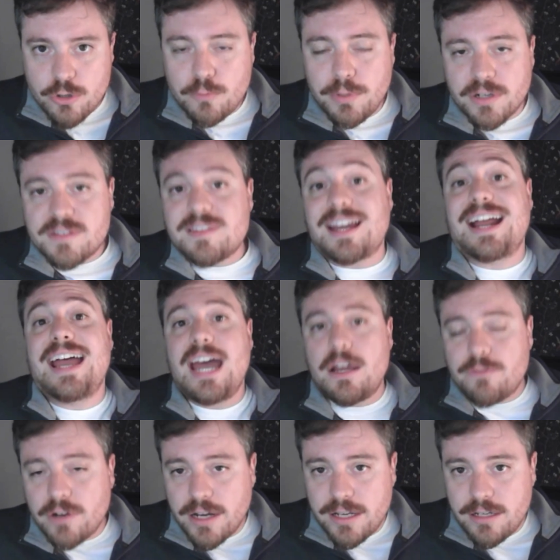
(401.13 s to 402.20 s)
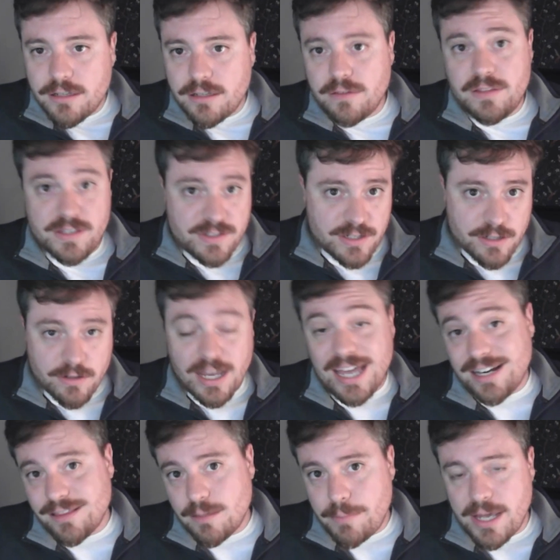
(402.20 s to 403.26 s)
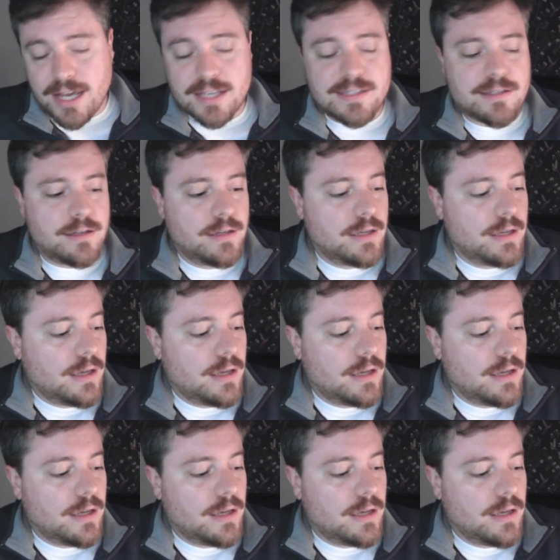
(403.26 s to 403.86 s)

II books that I have read this year and in the past,